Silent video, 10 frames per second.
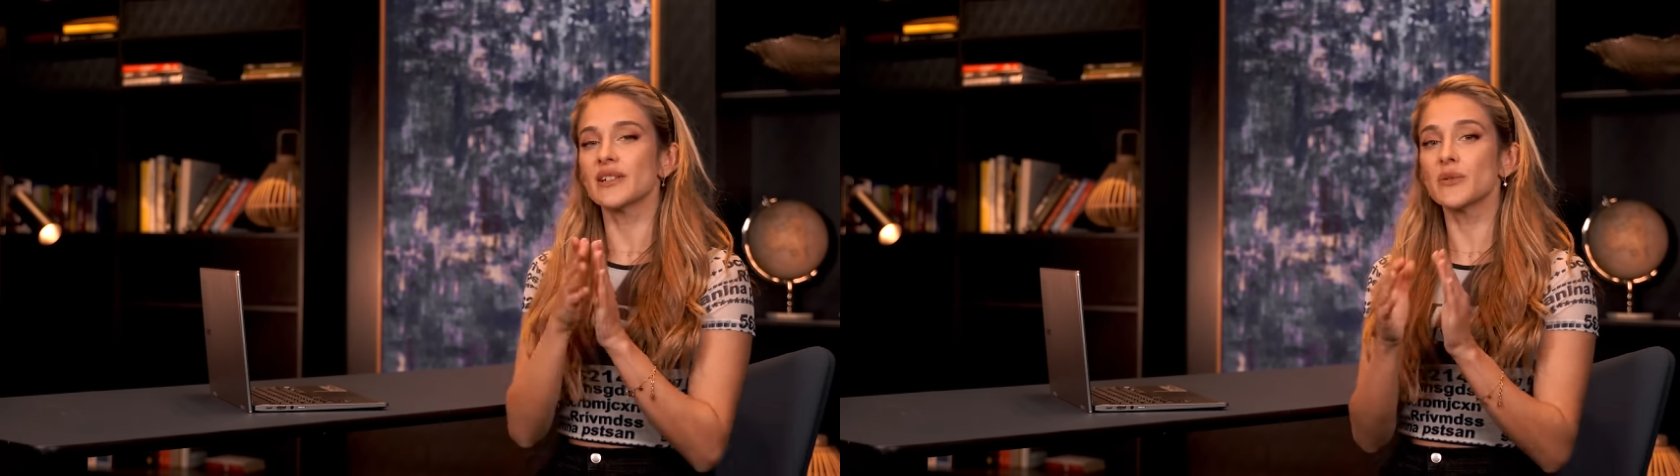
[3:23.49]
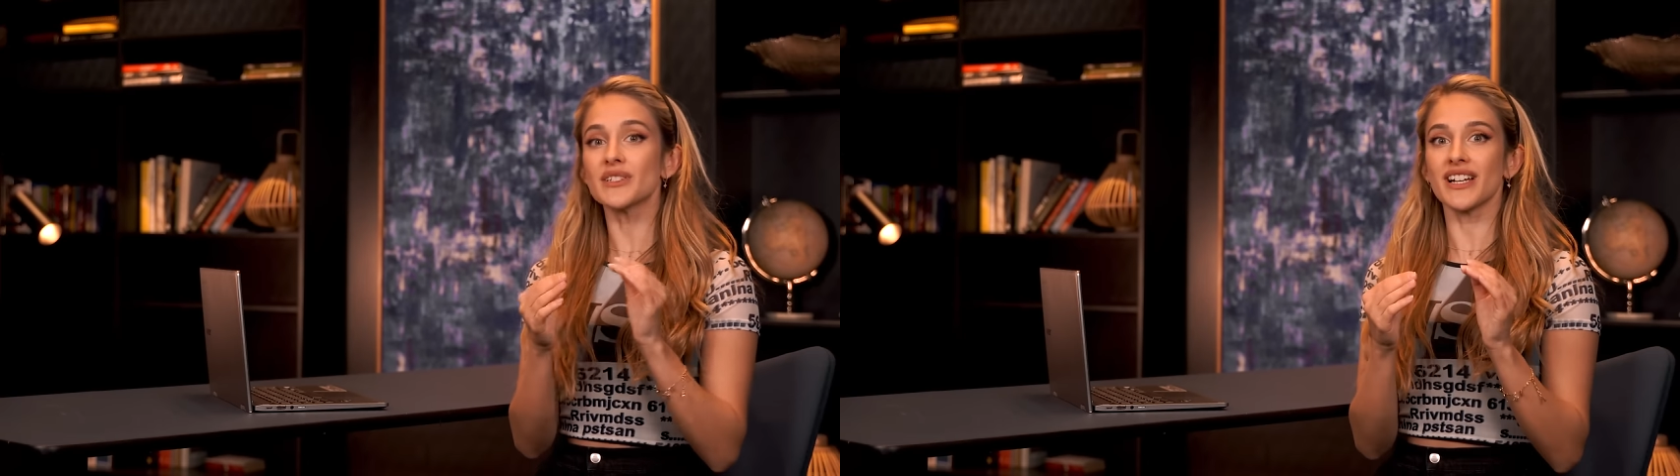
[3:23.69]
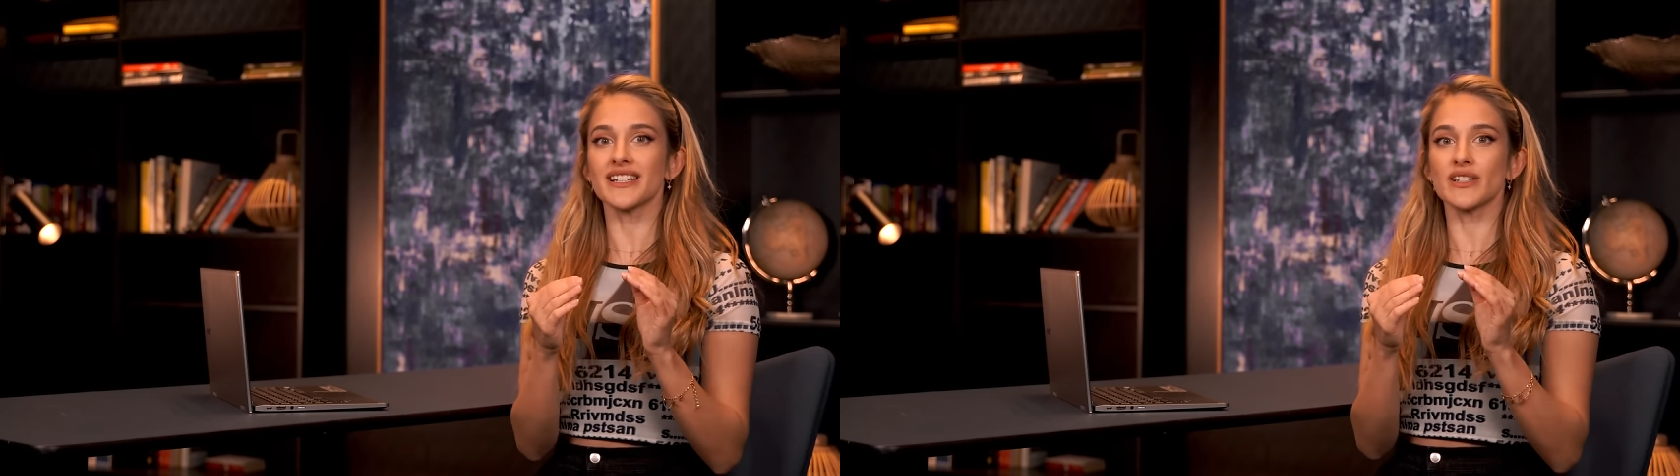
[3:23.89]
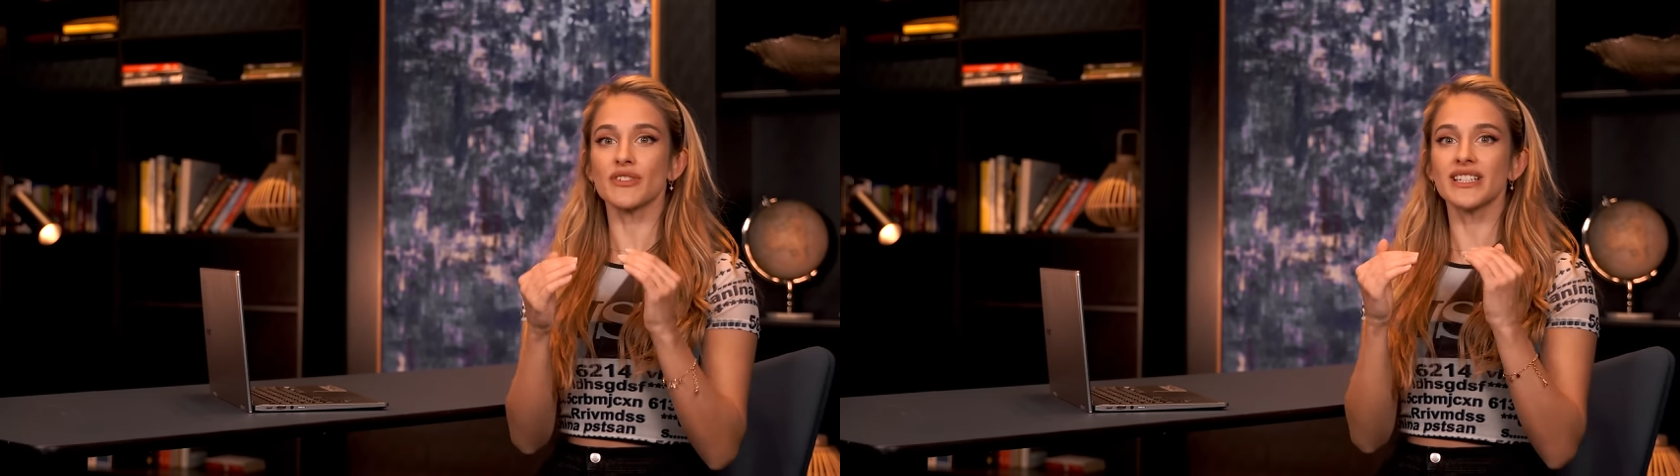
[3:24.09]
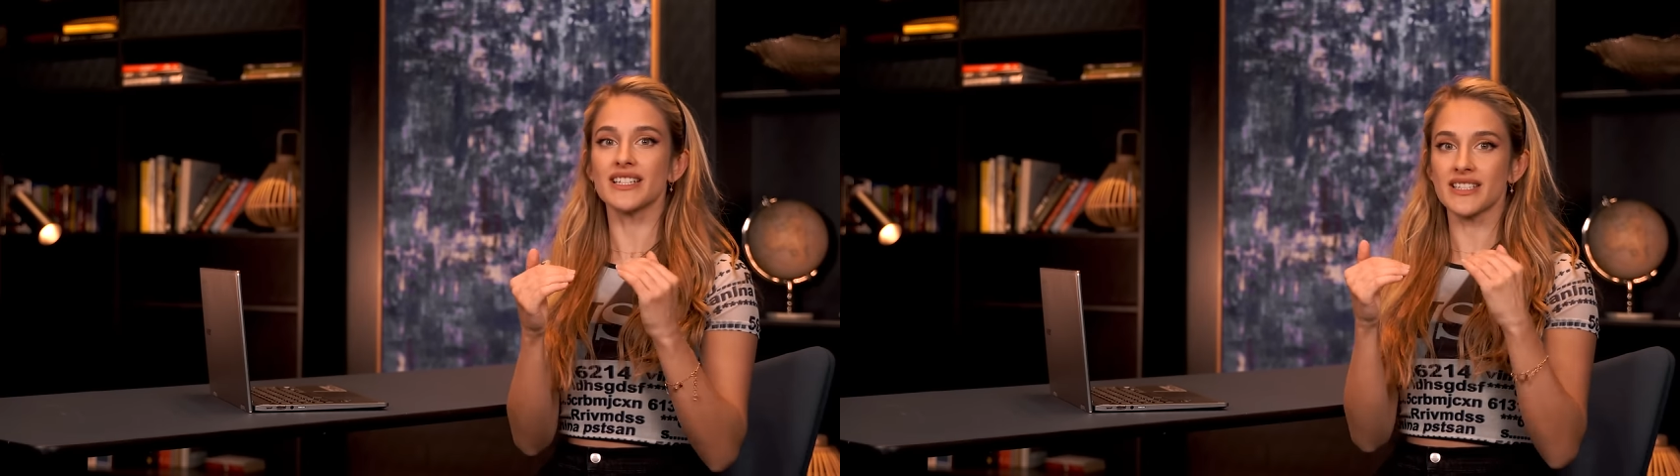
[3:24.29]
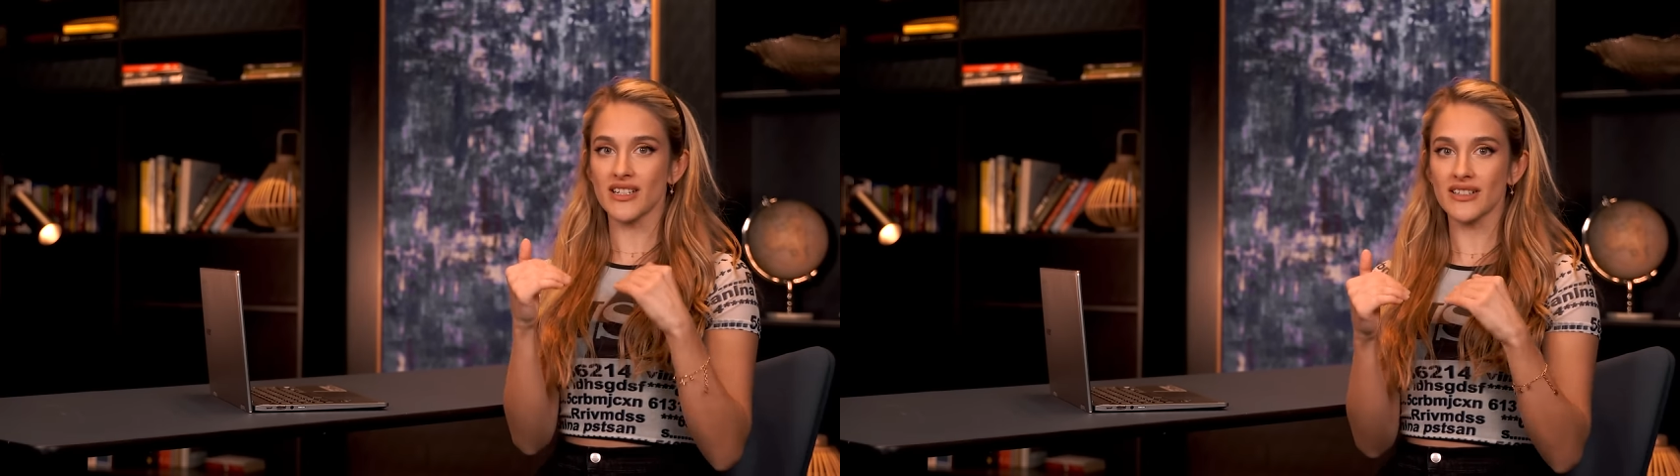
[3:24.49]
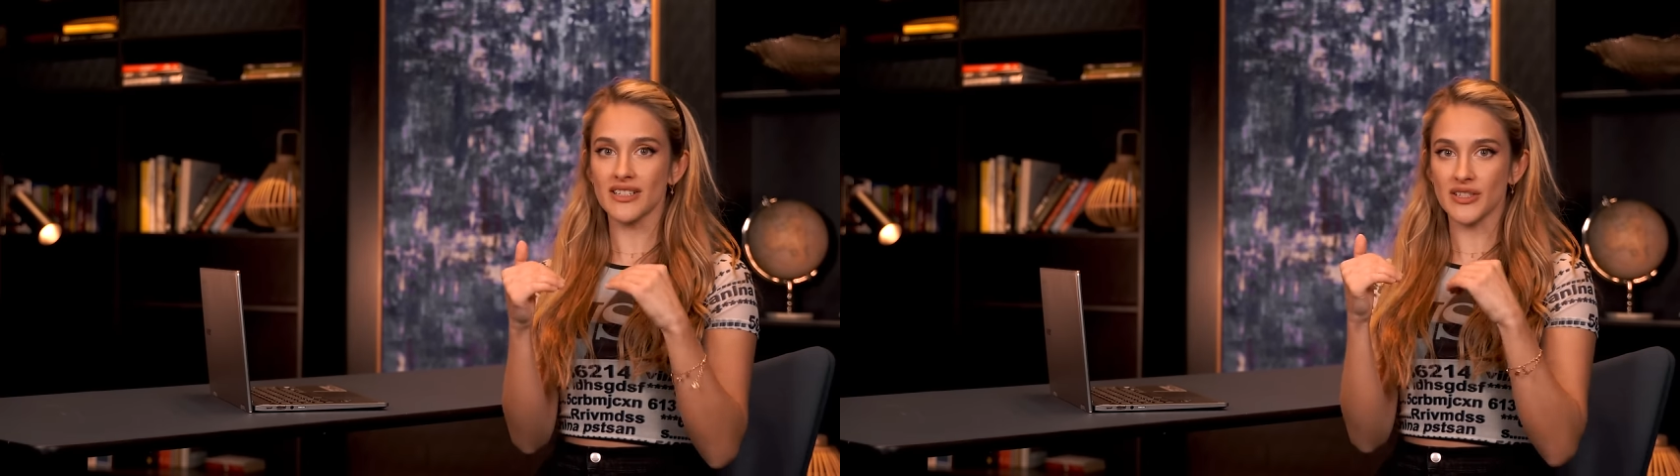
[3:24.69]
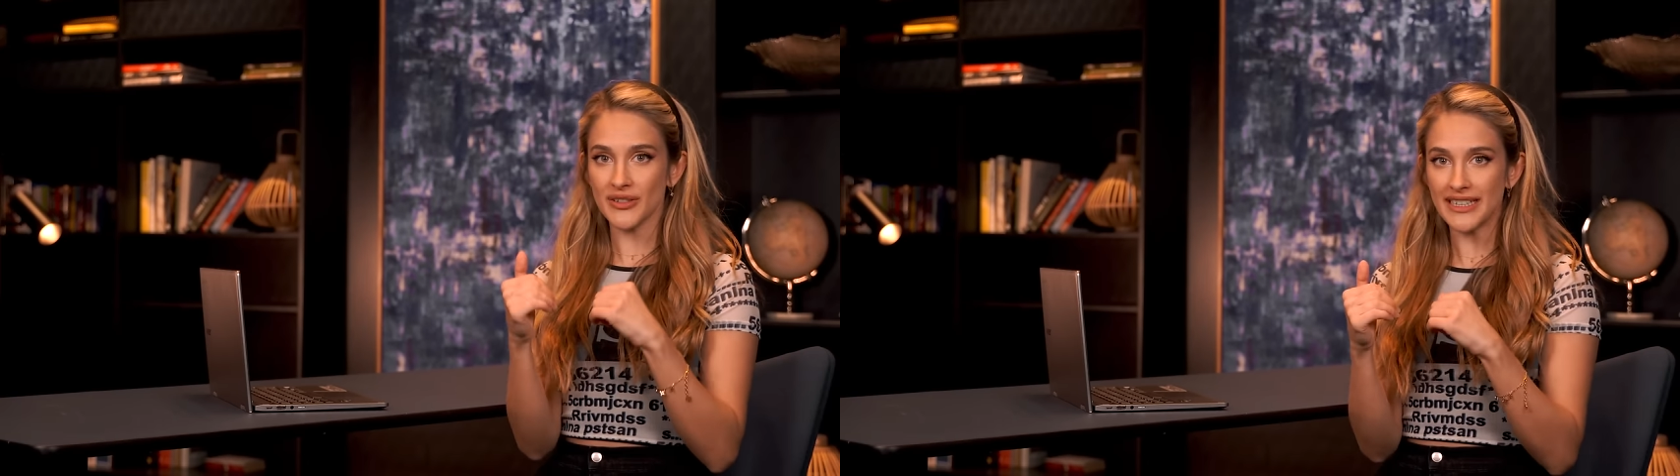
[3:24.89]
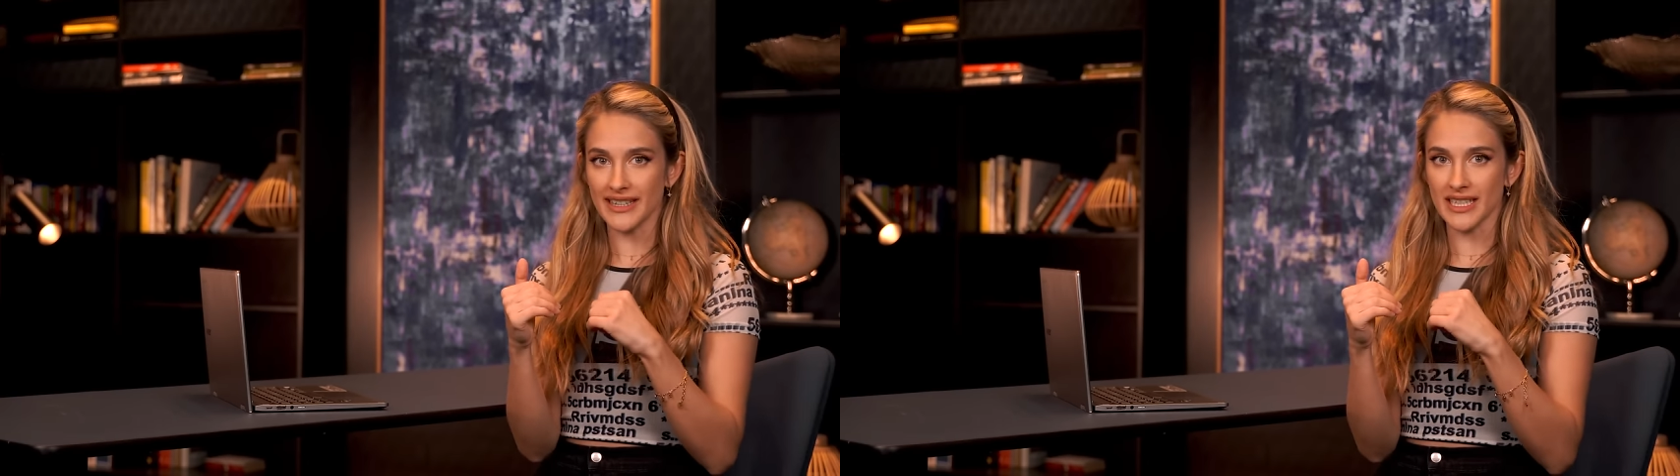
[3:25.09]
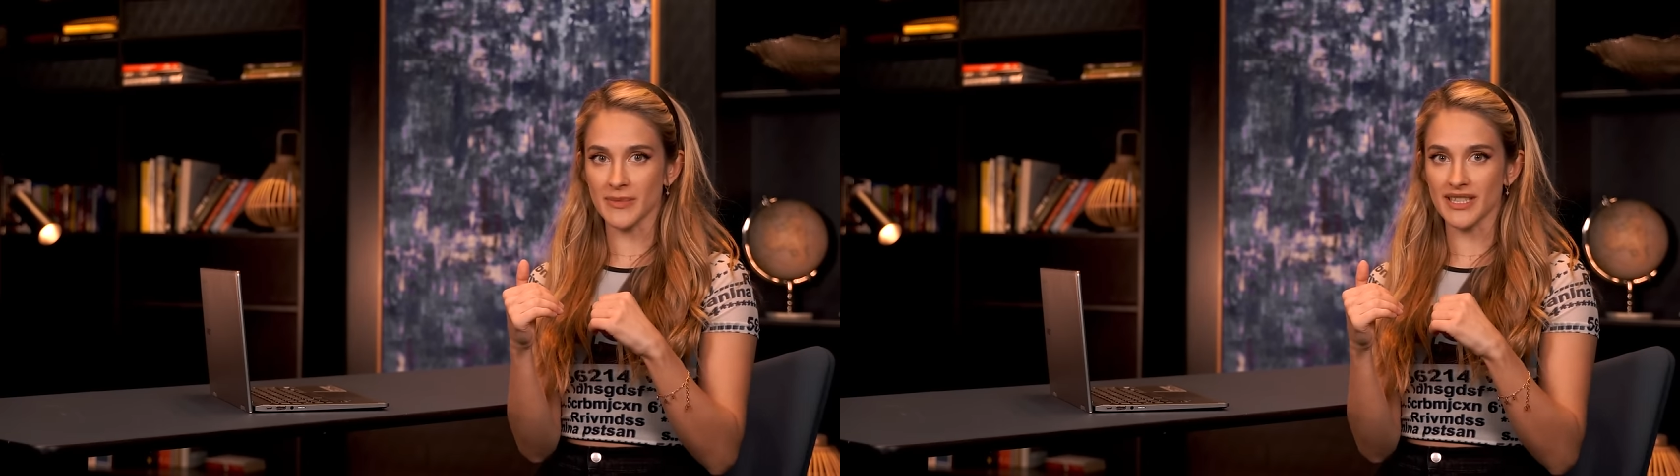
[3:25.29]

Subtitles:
And it also has a really sturdy screen in this